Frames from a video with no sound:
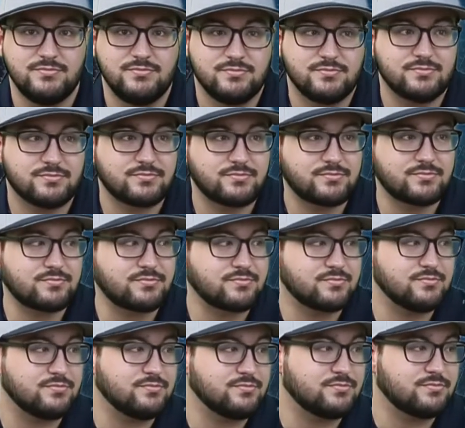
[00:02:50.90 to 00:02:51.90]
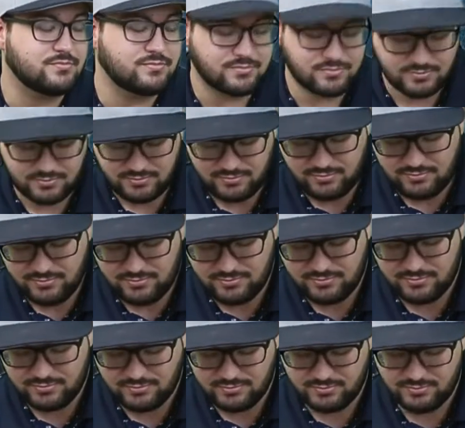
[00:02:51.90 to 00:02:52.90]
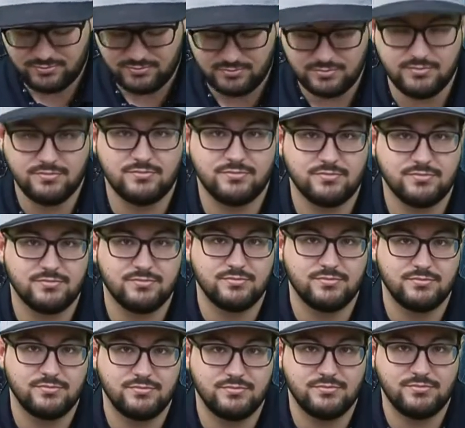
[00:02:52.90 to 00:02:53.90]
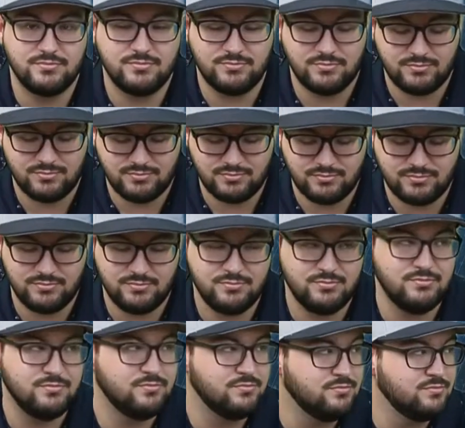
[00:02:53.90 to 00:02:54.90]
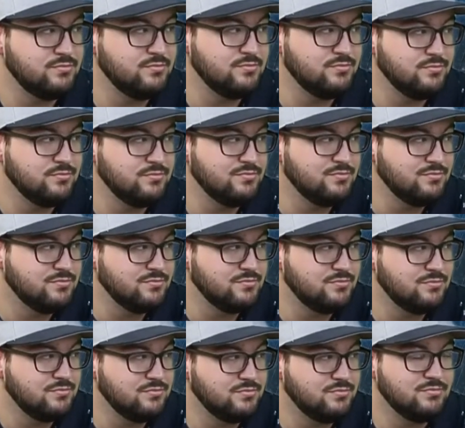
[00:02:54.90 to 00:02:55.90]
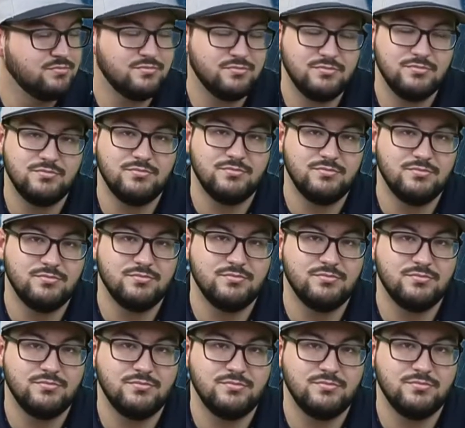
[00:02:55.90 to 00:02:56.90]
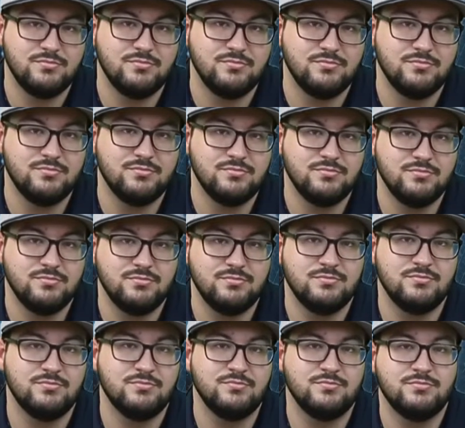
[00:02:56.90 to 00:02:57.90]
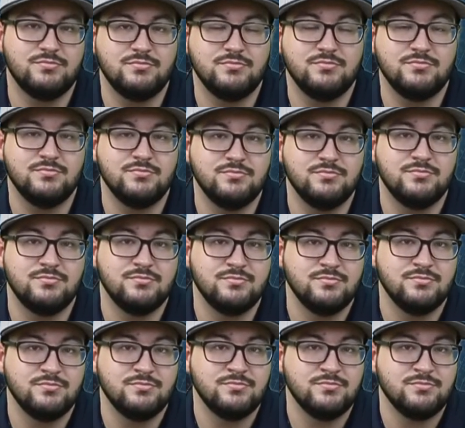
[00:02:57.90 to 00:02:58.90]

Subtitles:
No words are spoken by the person on screen.